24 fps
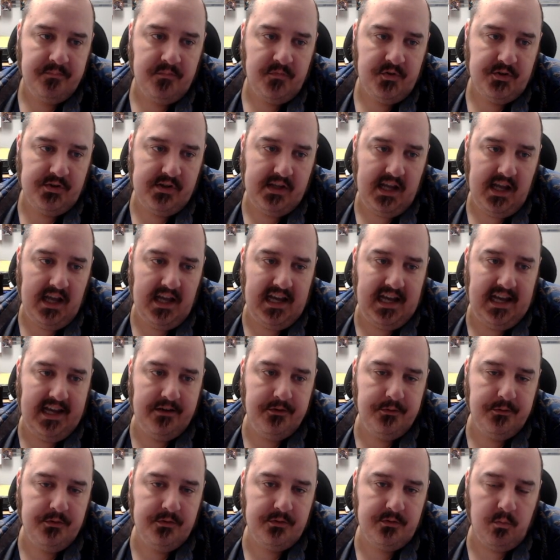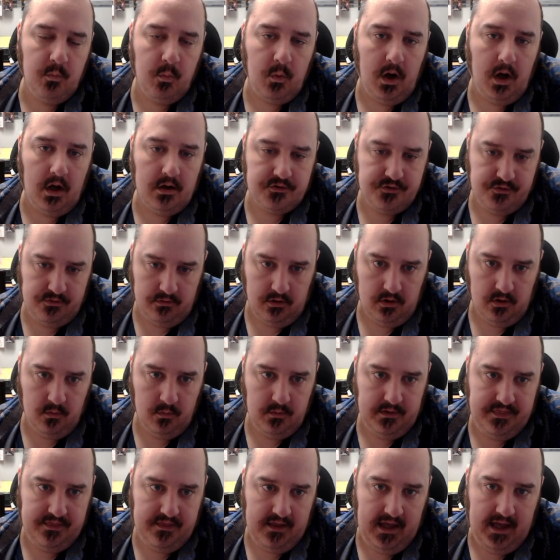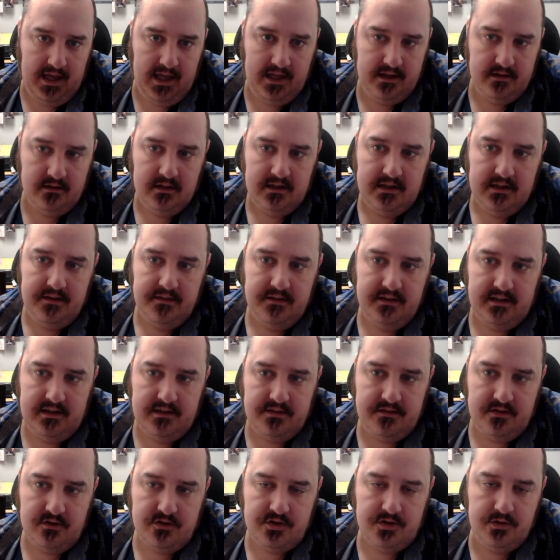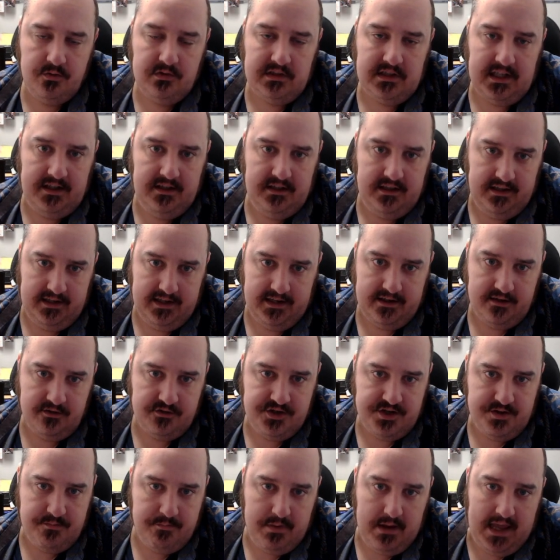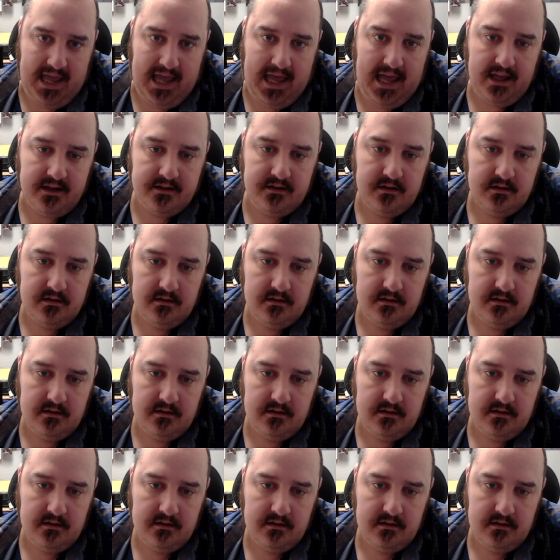So they got Iono's Wattrol with that. They get their 2 lightning energy back.